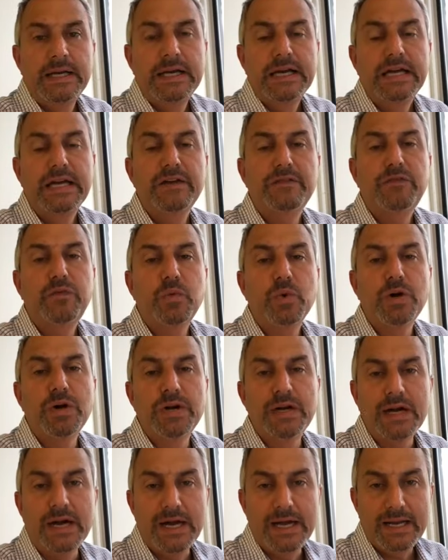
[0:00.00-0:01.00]
If we're
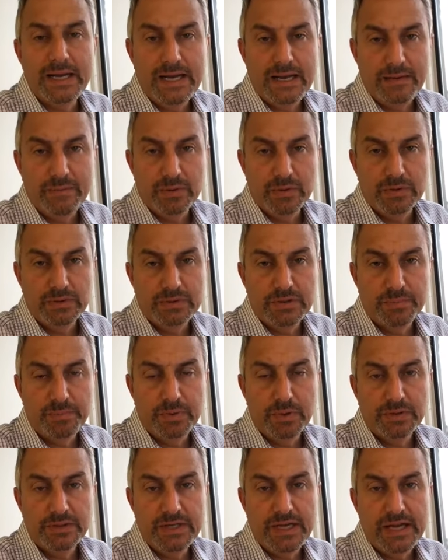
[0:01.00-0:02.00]
not able to
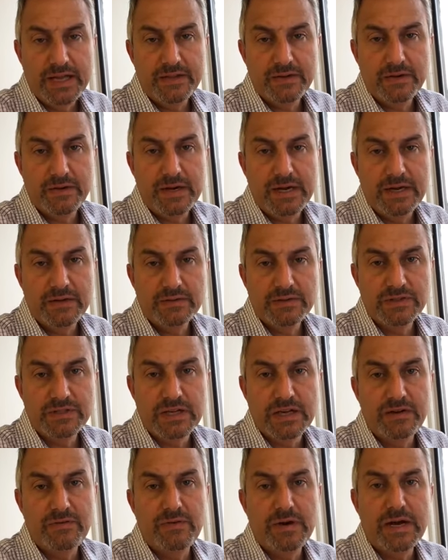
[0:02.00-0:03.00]
pull together an
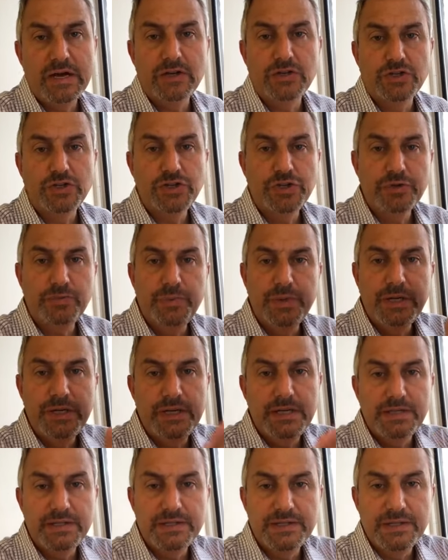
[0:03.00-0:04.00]
outside round, should we
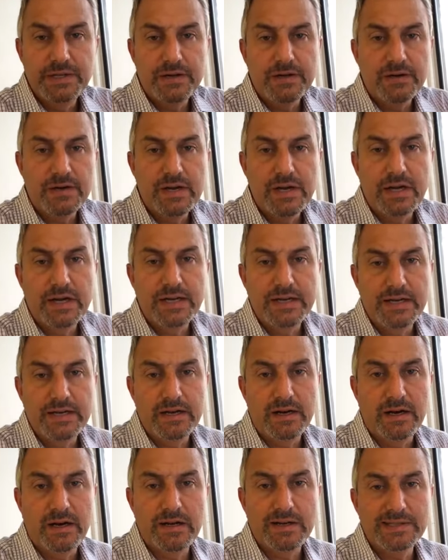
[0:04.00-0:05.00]
consider cutting
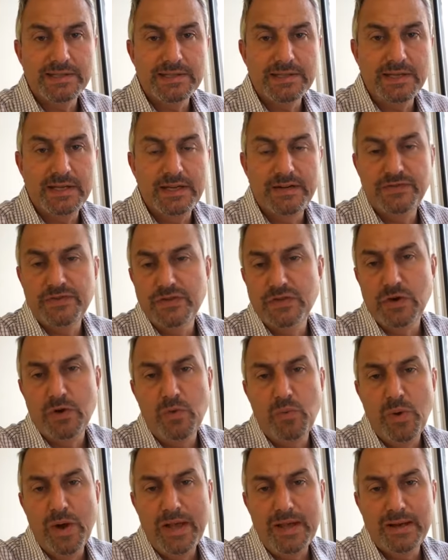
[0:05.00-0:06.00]
costs? And if
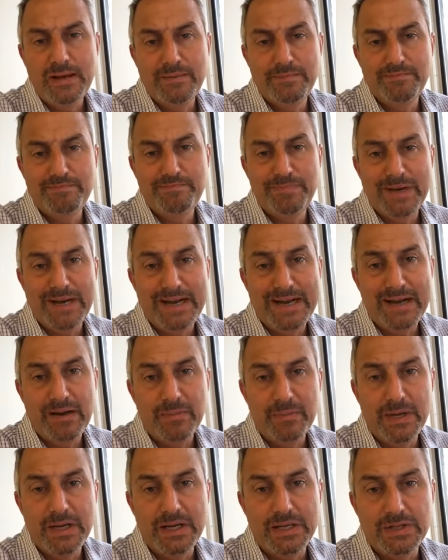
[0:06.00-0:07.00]
so, when and by
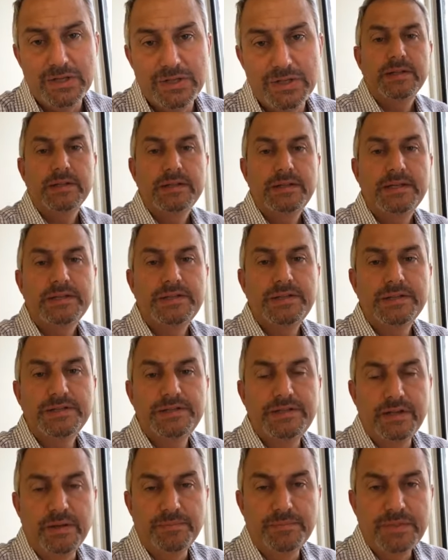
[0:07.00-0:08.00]
how much? This
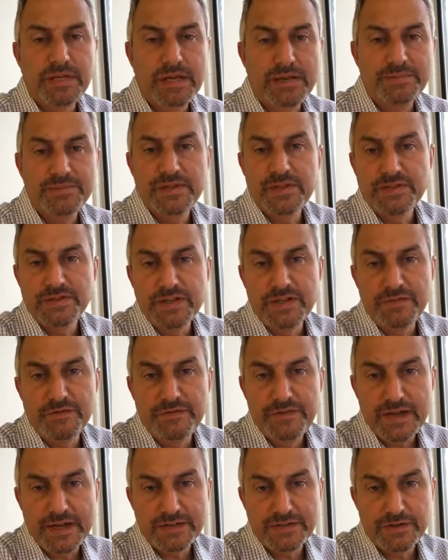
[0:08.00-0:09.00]
is sometimes, as an
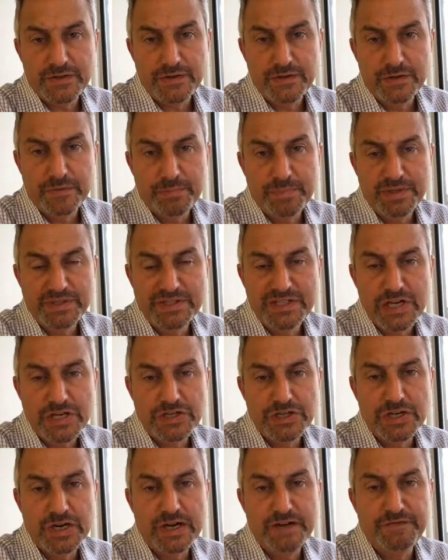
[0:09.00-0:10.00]
investor, the
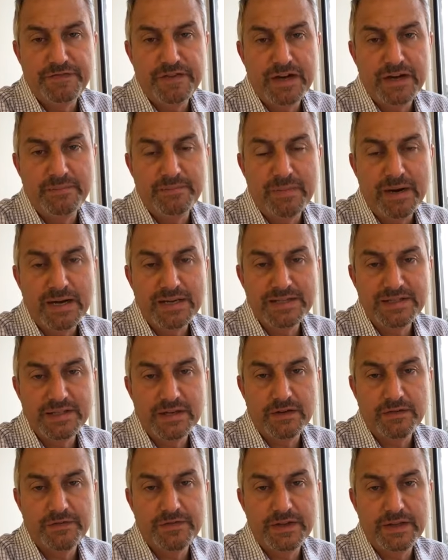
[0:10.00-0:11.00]
position I find
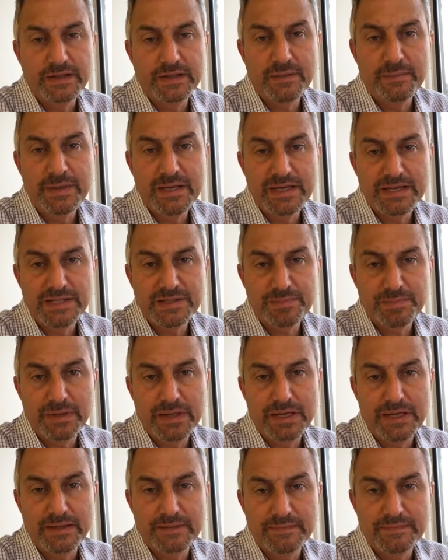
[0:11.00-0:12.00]
myself in. Let me
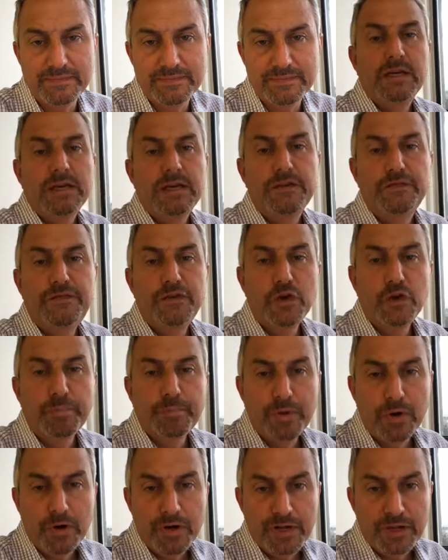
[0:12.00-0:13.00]
explain. If you're
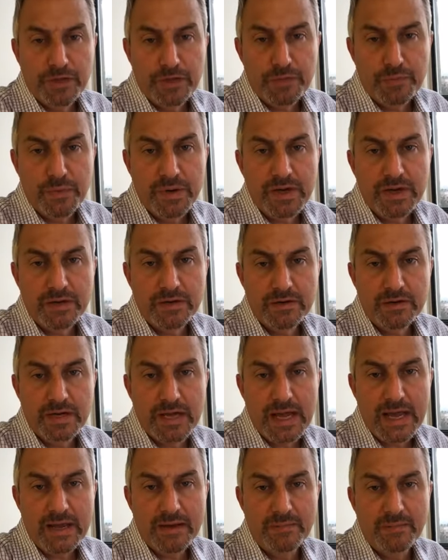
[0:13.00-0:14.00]
burning
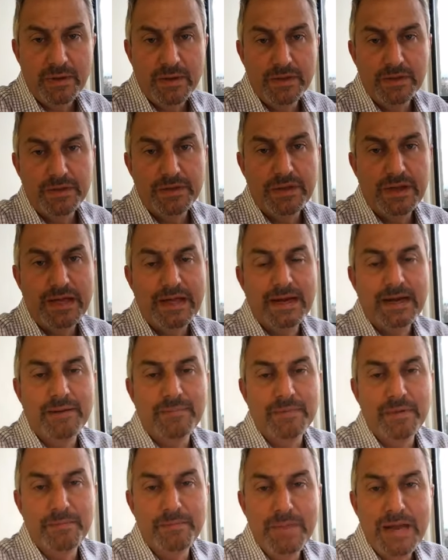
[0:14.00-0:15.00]
$300K a month and
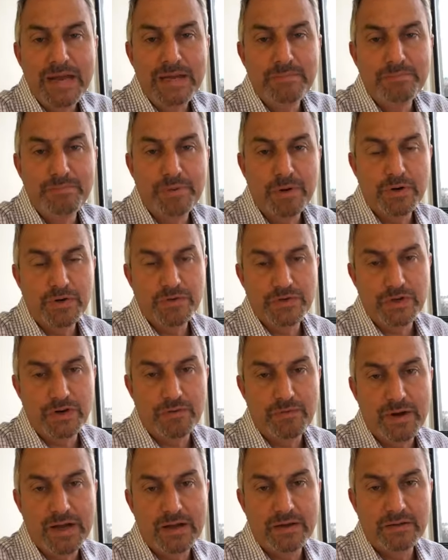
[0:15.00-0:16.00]
I'm the main person
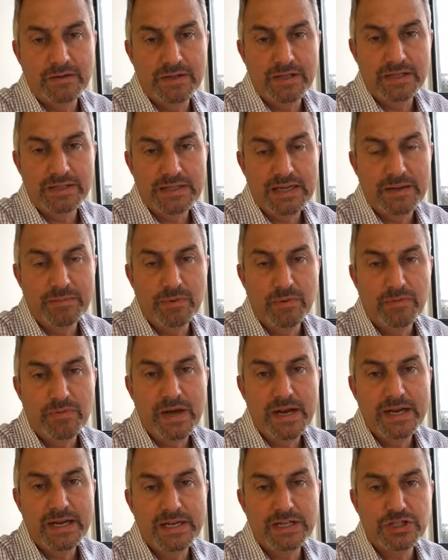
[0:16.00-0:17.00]
around the table
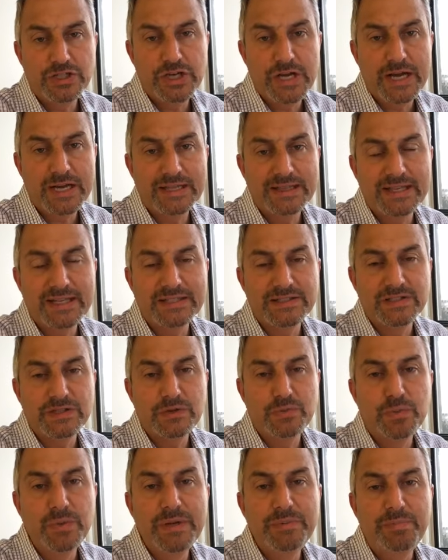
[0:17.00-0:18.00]
writing a check, that's
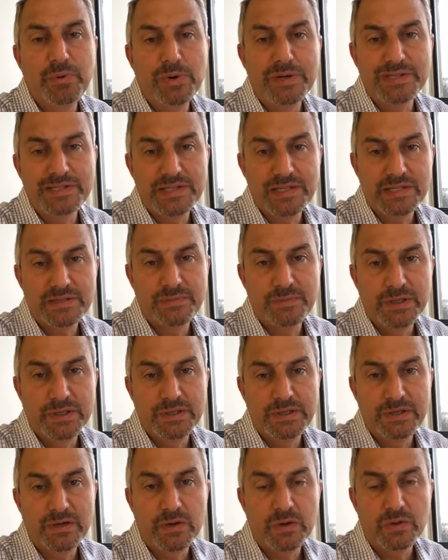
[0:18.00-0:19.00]
$3.6
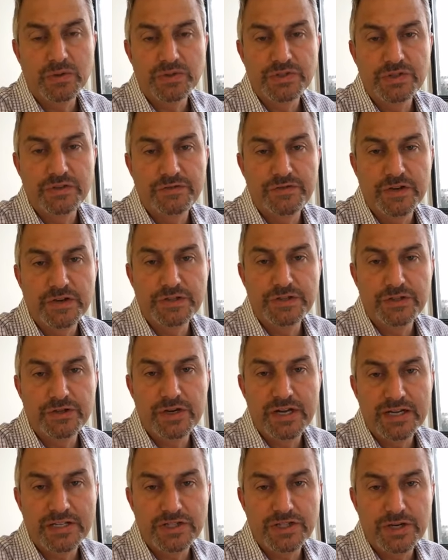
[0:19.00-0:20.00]
million to fund your
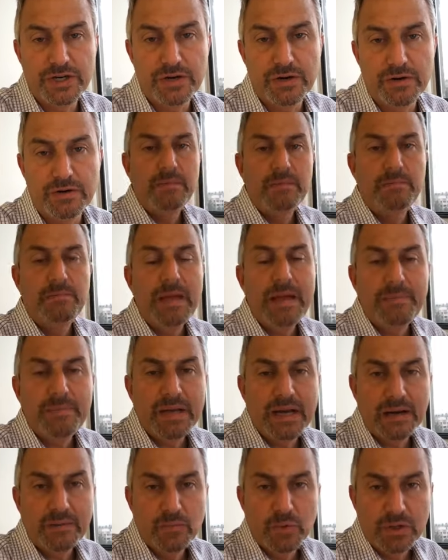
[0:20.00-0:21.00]
next year.
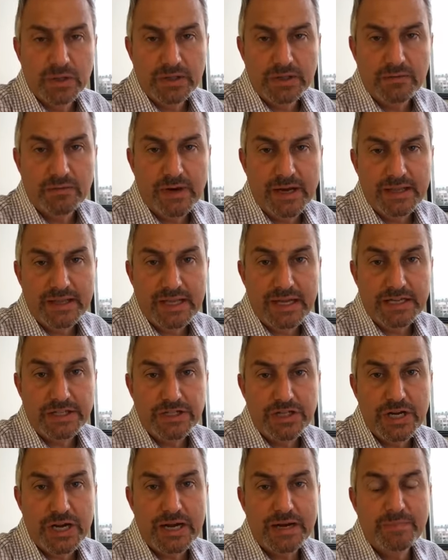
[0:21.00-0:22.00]
Maybe I'm willing to write that
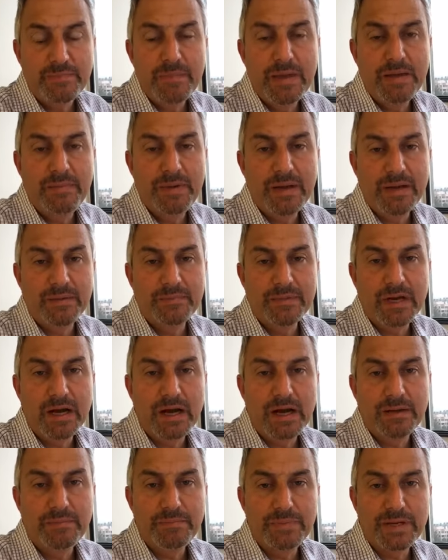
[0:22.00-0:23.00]
check, maybe I'm
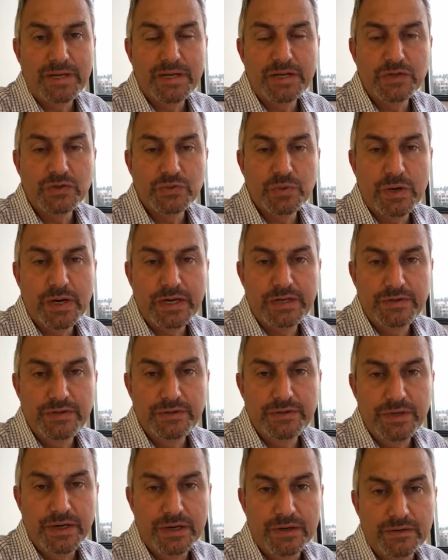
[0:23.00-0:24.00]
not, but here's what I
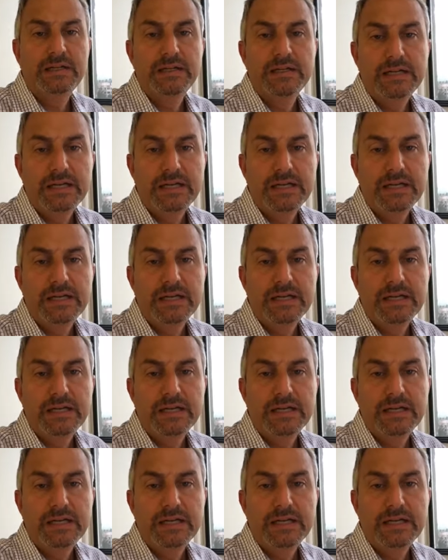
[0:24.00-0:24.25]
do know.